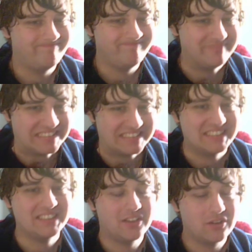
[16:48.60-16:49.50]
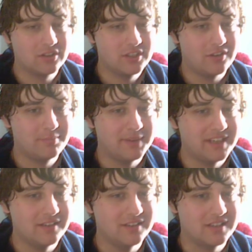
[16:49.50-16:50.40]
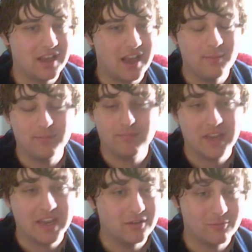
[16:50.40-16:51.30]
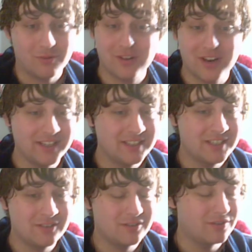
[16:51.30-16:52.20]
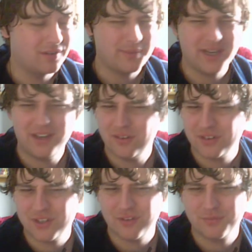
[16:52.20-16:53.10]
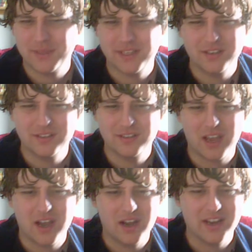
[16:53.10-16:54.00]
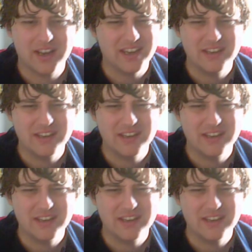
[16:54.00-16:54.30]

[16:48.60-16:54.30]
is it locked off because I'm getting the wrong answer, or am I locked off because it's